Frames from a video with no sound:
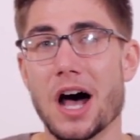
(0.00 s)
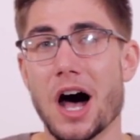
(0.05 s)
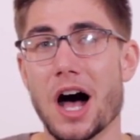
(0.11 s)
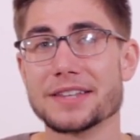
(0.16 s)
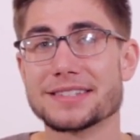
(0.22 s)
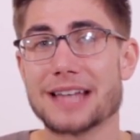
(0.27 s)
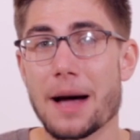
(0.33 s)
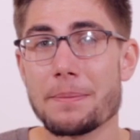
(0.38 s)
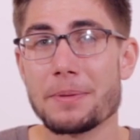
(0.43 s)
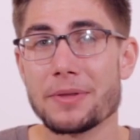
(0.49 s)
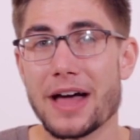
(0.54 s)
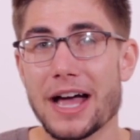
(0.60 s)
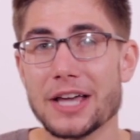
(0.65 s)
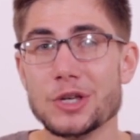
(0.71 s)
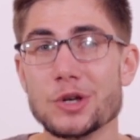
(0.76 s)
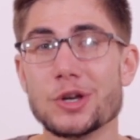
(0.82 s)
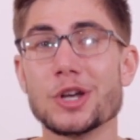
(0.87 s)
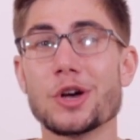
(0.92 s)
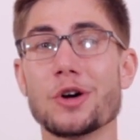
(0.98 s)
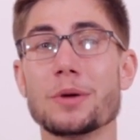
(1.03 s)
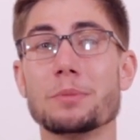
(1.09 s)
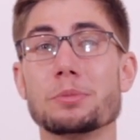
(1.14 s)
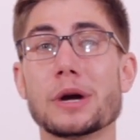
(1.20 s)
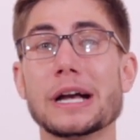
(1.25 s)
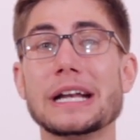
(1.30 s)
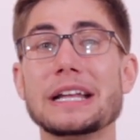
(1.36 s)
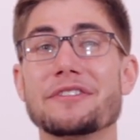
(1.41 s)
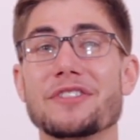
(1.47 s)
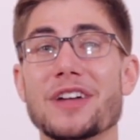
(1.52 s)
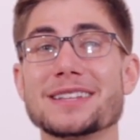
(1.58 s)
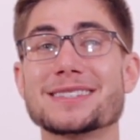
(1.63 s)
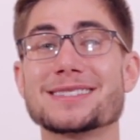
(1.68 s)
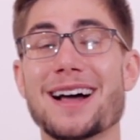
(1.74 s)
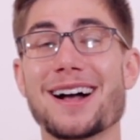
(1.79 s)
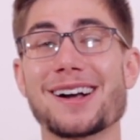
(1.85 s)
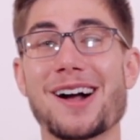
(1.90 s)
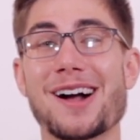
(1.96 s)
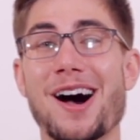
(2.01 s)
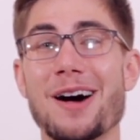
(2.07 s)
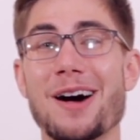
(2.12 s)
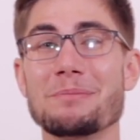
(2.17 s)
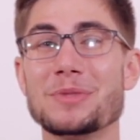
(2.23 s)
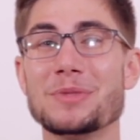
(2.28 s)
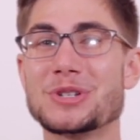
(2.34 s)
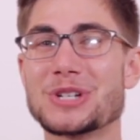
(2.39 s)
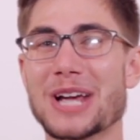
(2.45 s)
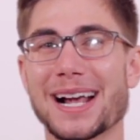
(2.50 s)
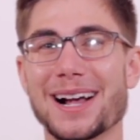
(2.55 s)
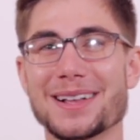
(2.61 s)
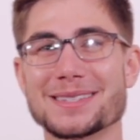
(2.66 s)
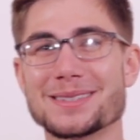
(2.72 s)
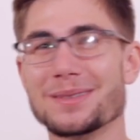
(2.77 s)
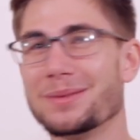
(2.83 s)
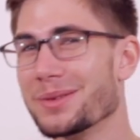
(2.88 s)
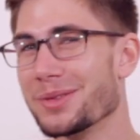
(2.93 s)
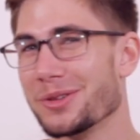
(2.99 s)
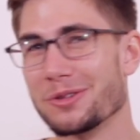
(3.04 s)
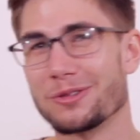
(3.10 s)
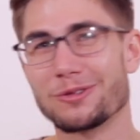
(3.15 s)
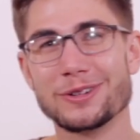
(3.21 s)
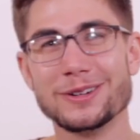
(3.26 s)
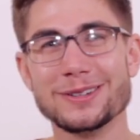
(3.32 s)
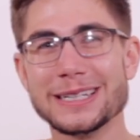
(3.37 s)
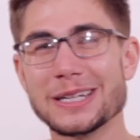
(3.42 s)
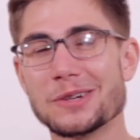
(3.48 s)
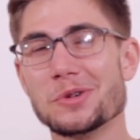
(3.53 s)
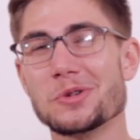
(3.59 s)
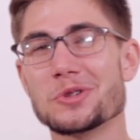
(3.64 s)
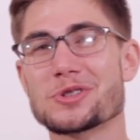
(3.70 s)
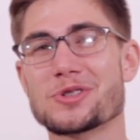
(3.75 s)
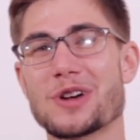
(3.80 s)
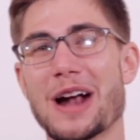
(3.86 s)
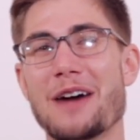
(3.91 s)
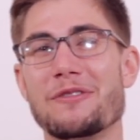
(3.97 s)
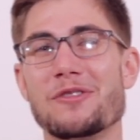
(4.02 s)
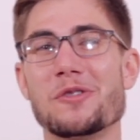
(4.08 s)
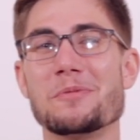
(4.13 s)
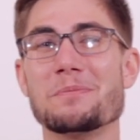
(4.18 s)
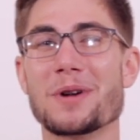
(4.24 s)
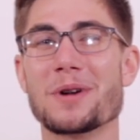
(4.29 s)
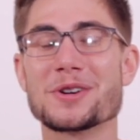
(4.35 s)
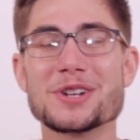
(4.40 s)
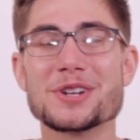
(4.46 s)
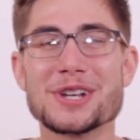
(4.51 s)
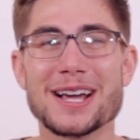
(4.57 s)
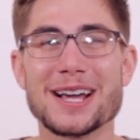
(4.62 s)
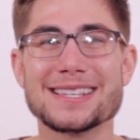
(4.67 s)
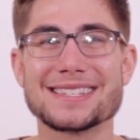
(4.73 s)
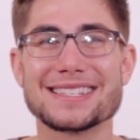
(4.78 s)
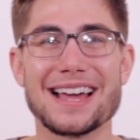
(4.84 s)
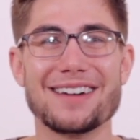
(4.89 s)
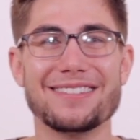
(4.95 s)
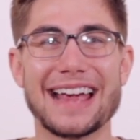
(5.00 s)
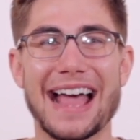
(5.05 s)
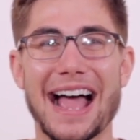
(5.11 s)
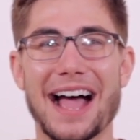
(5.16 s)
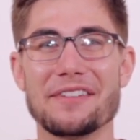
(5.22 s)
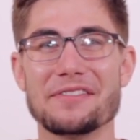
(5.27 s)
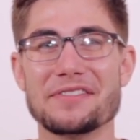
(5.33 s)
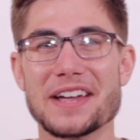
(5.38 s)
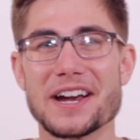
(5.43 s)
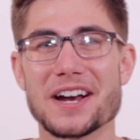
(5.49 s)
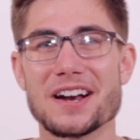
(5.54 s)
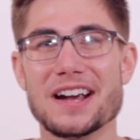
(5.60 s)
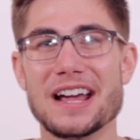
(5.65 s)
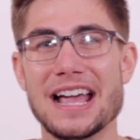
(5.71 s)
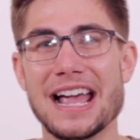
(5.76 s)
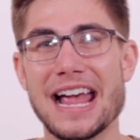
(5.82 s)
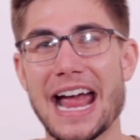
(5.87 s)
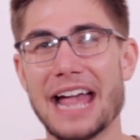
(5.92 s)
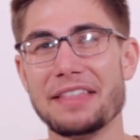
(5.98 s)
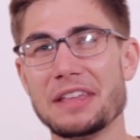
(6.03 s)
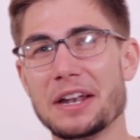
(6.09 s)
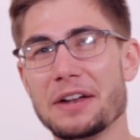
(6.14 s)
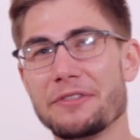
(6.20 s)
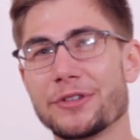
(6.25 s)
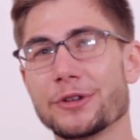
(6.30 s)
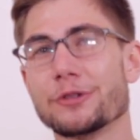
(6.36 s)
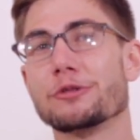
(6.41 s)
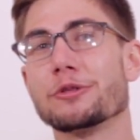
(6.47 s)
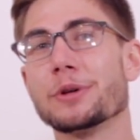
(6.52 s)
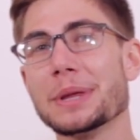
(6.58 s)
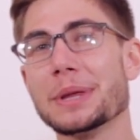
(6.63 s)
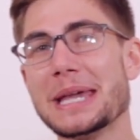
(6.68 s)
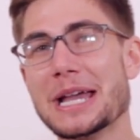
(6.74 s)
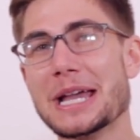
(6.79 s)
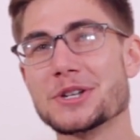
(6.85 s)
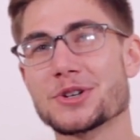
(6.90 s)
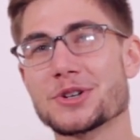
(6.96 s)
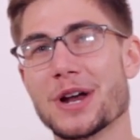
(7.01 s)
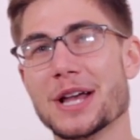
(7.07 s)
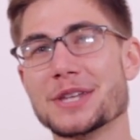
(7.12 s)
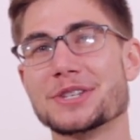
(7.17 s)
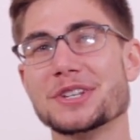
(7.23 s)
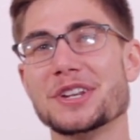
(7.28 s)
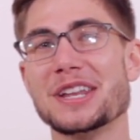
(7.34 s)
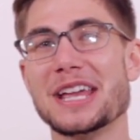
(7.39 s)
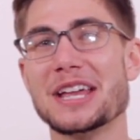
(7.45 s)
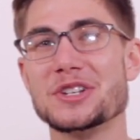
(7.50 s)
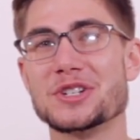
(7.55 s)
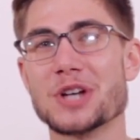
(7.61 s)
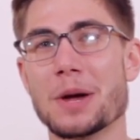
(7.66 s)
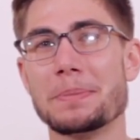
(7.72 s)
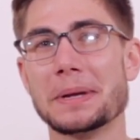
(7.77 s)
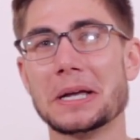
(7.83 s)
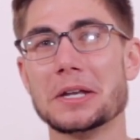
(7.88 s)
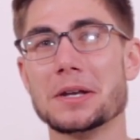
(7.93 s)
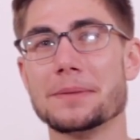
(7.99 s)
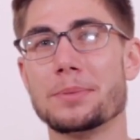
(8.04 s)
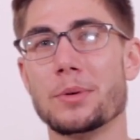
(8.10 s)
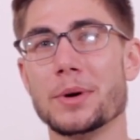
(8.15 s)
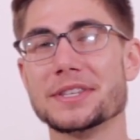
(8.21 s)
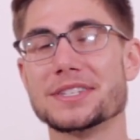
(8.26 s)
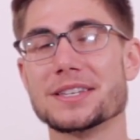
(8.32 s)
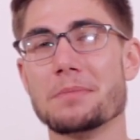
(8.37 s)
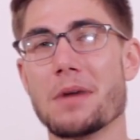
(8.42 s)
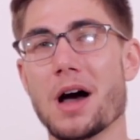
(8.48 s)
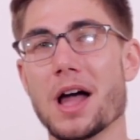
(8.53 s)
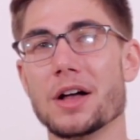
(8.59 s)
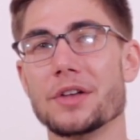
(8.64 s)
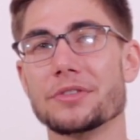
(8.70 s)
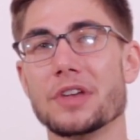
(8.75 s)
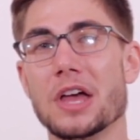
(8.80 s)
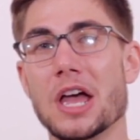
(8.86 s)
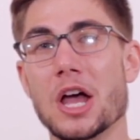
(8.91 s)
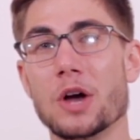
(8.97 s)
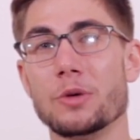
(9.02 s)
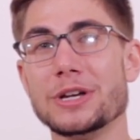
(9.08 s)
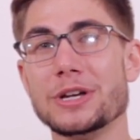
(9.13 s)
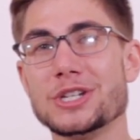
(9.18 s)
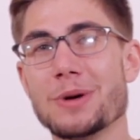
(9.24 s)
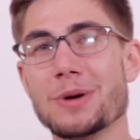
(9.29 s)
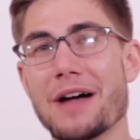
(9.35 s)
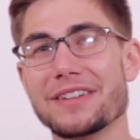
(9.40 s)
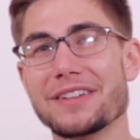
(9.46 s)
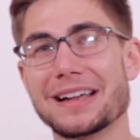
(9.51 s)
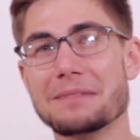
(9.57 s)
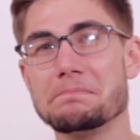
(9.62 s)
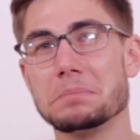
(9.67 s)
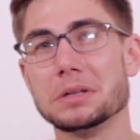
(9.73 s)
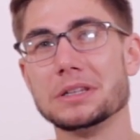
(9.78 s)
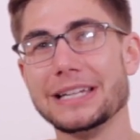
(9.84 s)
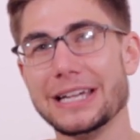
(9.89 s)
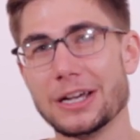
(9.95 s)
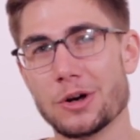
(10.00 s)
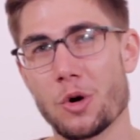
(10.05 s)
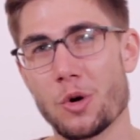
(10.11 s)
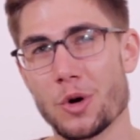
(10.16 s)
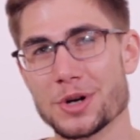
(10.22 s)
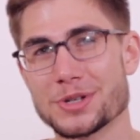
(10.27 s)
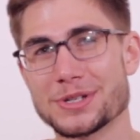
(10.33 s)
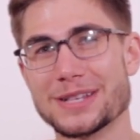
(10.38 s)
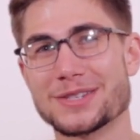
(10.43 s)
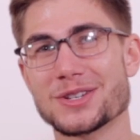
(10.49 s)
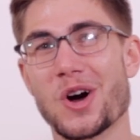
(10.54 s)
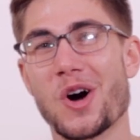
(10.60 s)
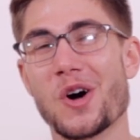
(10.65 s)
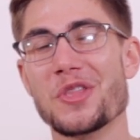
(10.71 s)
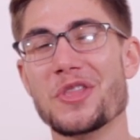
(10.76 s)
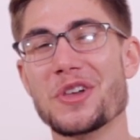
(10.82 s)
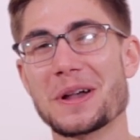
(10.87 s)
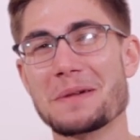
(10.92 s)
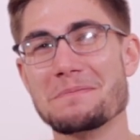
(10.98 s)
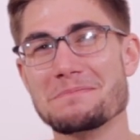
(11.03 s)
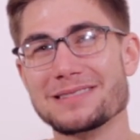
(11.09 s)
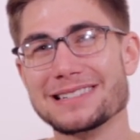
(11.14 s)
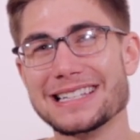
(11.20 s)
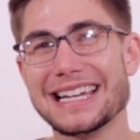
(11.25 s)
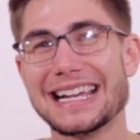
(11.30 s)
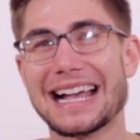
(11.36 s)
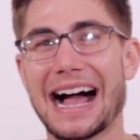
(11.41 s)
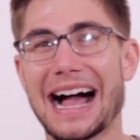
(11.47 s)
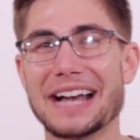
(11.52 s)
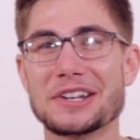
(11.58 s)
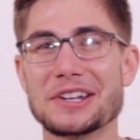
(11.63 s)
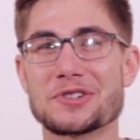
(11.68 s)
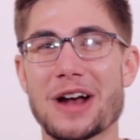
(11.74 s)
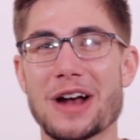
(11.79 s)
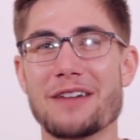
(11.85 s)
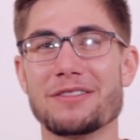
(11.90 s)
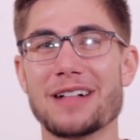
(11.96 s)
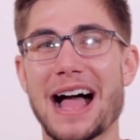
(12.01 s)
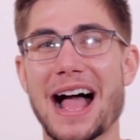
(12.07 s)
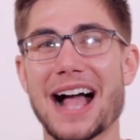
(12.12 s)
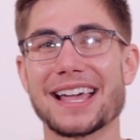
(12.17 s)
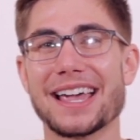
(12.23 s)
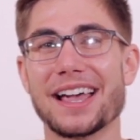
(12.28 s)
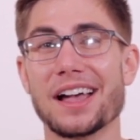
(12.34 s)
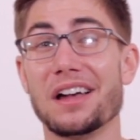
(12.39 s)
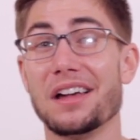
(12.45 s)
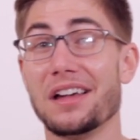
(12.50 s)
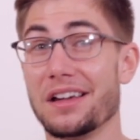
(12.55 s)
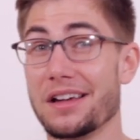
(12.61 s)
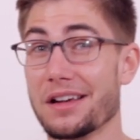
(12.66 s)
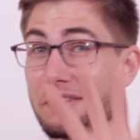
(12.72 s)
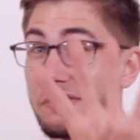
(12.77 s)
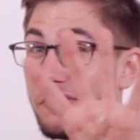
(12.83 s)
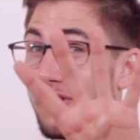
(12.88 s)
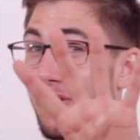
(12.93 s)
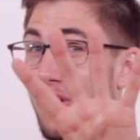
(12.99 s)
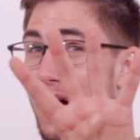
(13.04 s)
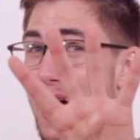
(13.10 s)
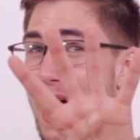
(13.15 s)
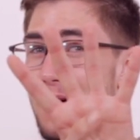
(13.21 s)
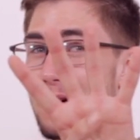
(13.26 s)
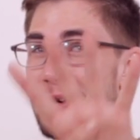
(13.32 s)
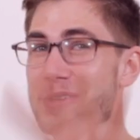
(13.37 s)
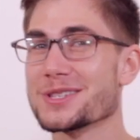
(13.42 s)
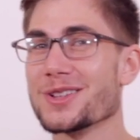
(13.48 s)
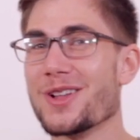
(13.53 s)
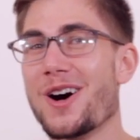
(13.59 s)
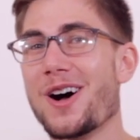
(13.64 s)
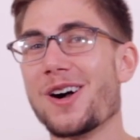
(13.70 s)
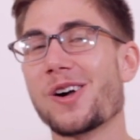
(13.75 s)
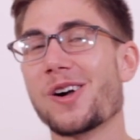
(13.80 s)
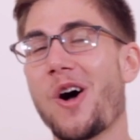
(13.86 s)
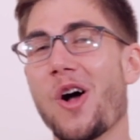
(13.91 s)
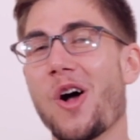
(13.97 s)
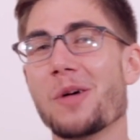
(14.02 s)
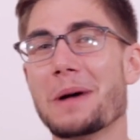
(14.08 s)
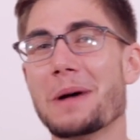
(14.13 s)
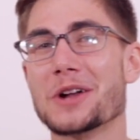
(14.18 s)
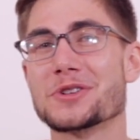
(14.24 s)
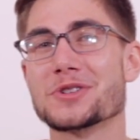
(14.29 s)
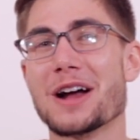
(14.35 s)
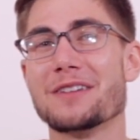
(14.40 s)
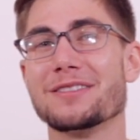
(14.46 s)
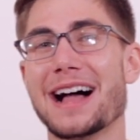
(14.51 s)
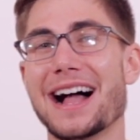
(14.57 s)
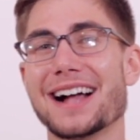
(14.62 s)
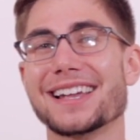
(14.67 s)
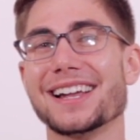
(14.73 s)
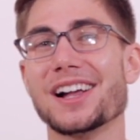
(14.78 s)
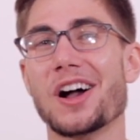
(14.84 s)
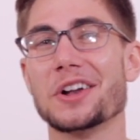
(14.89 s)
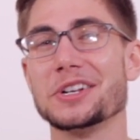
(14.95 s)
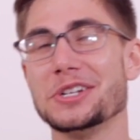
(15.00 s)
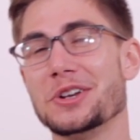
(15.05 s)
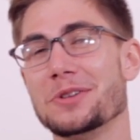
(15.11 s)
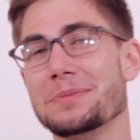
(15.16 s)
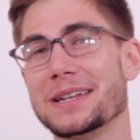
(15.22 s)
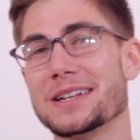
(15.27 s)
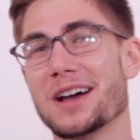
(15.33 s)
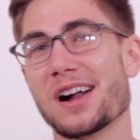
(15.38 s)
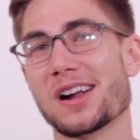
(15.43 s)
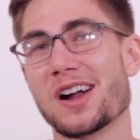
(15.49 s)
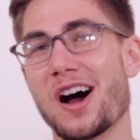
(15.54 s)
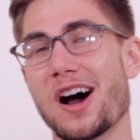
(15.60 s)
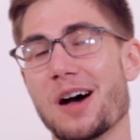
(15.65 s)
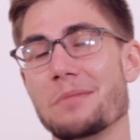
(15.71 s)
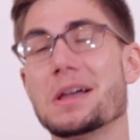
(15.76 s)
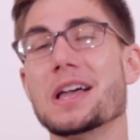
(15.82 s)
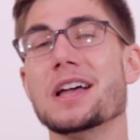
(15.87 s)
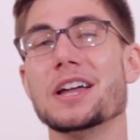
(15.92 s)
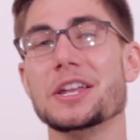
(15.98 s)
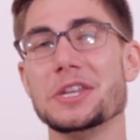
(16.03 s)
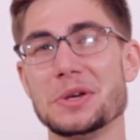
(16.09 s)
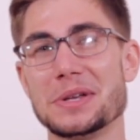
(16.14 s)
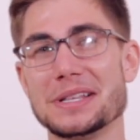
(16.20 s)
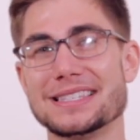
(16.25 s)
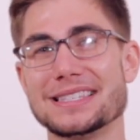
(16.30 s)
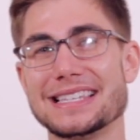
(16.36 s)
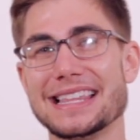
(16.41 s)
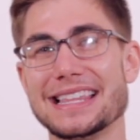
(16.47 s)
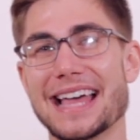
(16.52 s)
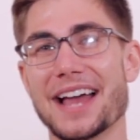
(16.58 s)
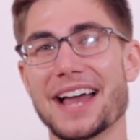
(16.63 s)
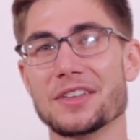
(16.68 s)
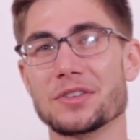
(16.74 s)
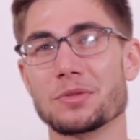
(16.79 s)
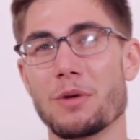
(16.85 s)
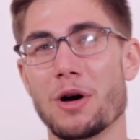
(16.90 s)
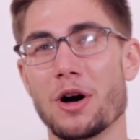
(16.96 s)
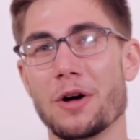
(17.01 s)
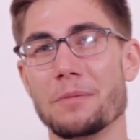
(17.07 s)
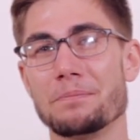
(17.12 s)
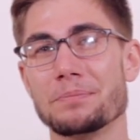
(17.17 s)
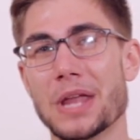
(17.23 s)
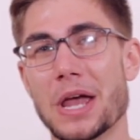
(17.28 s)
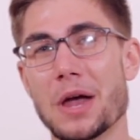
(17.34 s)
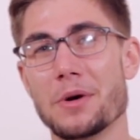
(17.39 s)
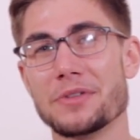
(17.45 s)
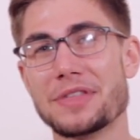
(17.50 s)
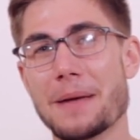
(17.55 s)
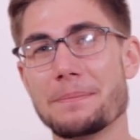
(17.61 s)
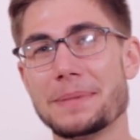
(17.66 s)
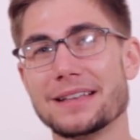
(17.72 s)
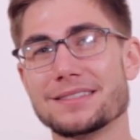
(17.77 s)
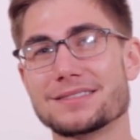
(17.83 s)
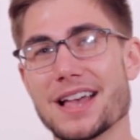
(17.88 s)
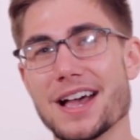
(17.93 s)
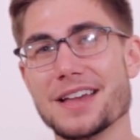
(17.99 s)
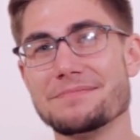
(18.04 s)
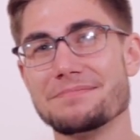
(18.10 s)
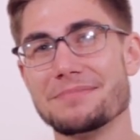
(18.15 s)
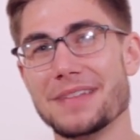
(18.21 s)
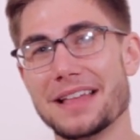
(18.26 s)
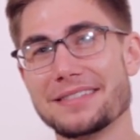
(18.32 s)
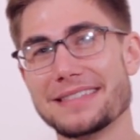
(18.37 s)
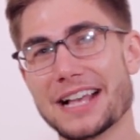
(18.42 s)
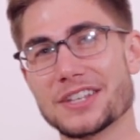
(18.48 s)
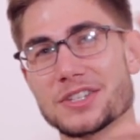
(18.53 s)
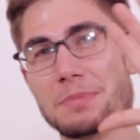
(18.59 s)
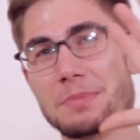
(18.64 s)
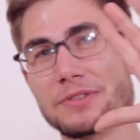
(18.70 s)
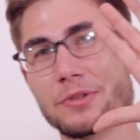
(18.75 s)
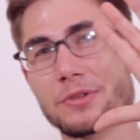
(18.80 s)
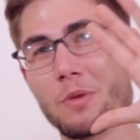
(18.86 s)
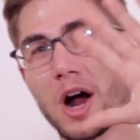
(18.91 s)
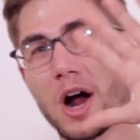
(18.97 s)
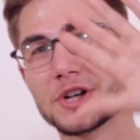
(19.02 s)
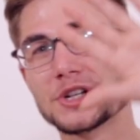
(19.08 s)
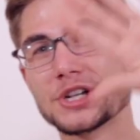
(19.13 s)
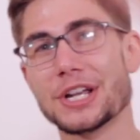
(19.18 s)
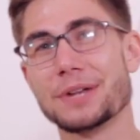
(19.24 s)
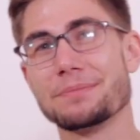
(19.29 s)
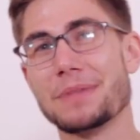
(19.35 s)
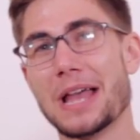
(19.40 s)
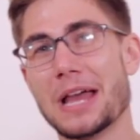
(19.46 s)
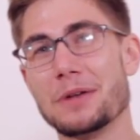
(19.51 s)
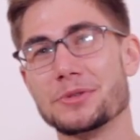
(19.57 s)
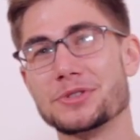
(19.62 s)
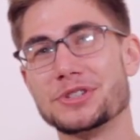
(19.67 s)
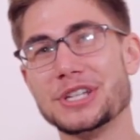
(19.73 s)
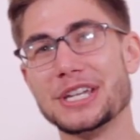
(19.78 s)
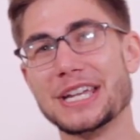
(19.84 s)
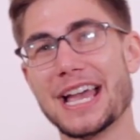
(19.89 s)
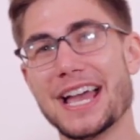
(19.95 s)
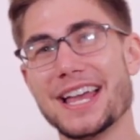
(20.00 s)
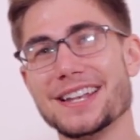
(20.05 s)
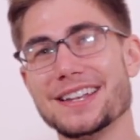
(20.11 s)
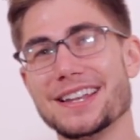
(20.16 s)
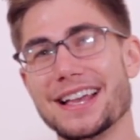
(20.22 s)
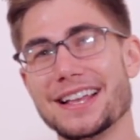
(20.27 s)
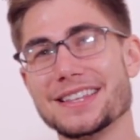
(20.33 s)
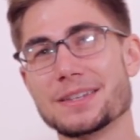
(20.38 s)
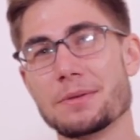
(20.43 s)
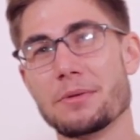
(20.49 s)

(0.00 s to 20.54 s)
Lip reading: On top of that, you can go to brainyflights.com, check out some of the really cool travel merchandise that we have there. And then if you're really interested in jumping into points and miles, we do have a complete course. It's called The Complete Guide to Travel Hacking, 4 hours long, all about travel hacking on udemy.com. You can see that as well. With that being said, thanks so much for watching, and we'll see you again in